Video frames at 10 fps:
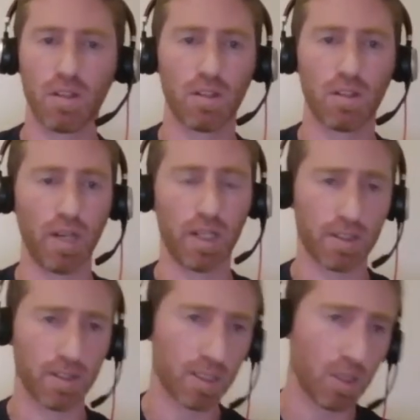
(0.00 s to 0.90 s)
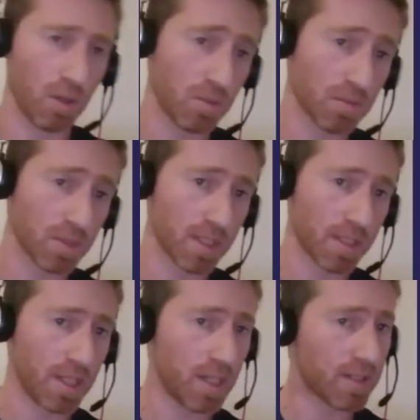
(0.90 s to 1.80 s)
Great, so
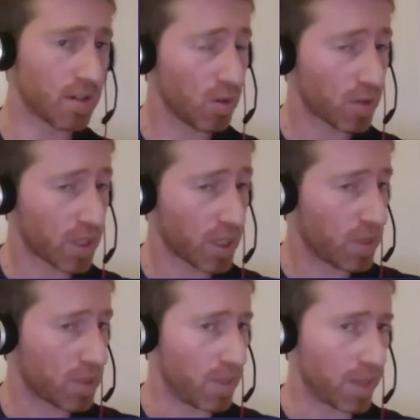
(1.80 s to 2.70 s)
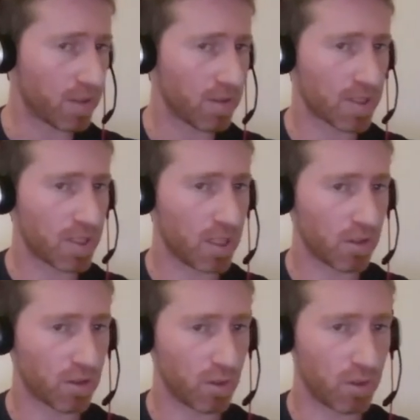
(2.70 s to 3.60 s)
things are looking a bit better, still
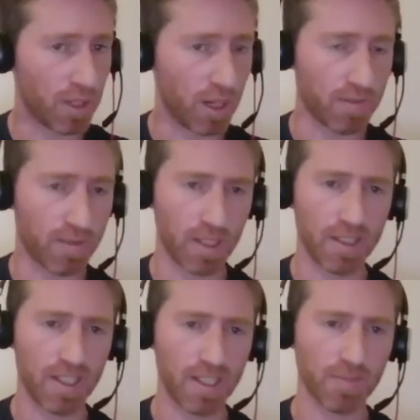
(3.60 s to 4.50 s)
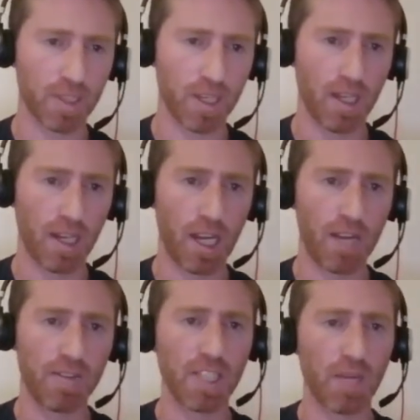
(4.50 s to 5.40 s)
not good enough. And then I
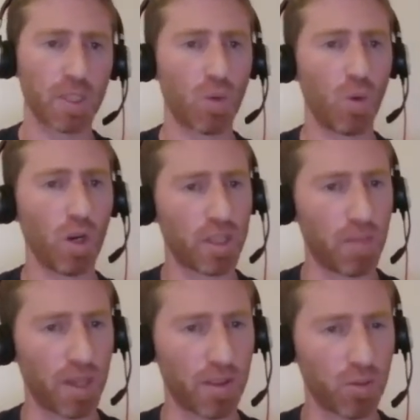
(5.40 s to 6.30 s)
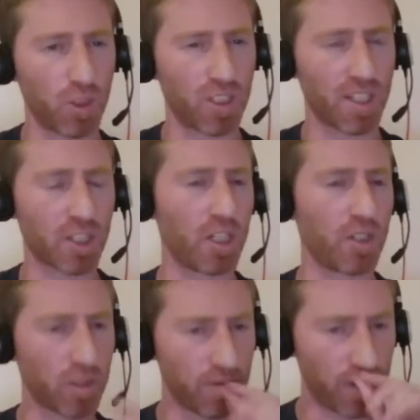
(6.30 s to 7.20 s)
have this update quality method, which is
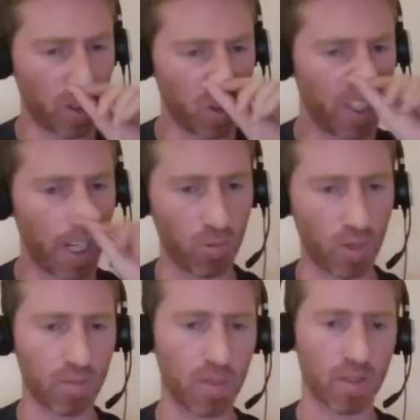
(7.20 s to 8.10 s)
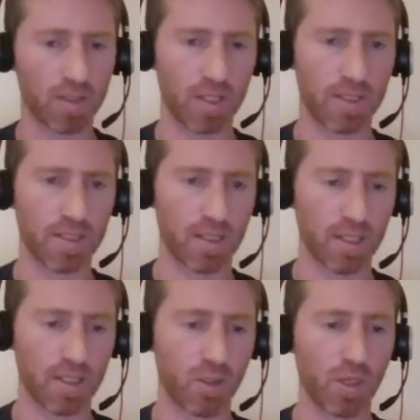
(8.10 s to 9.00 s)
actually not a very good name, right? Because
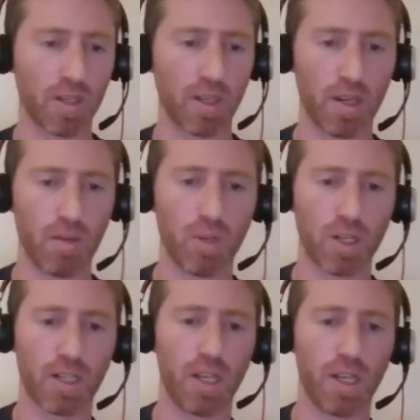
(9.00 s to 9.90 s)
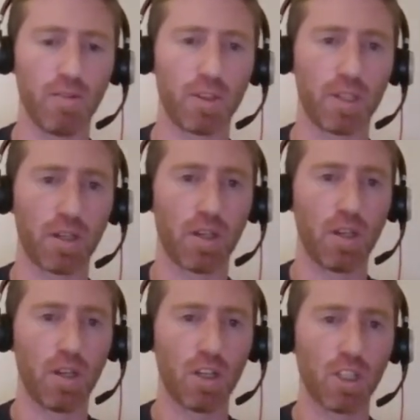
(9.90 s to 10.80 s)
it's doing practically everything.
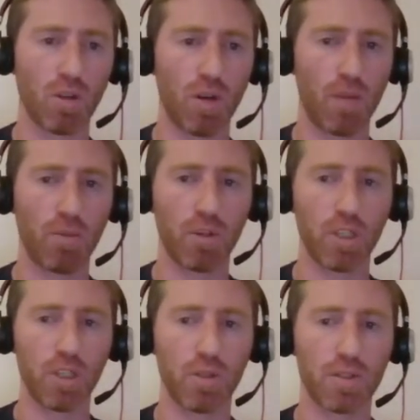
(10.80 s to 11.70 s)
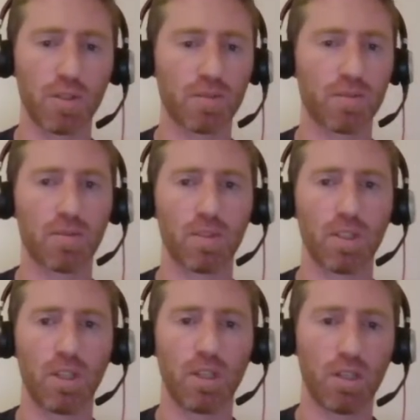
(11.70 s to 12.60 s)
So I'm going to use
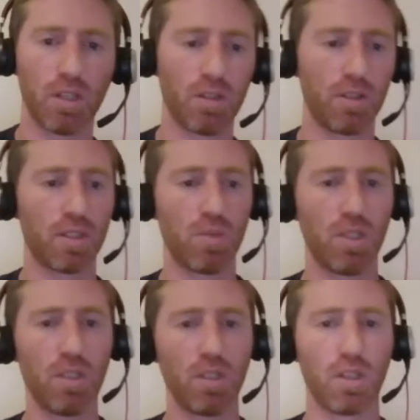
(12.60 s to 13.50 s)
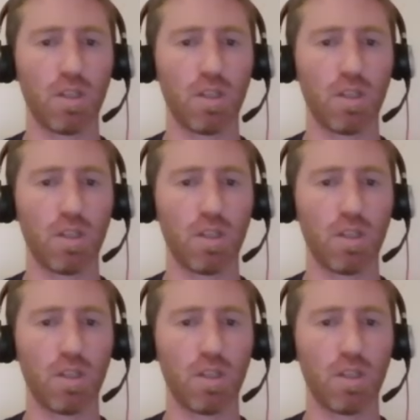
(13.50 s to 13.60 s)
this one.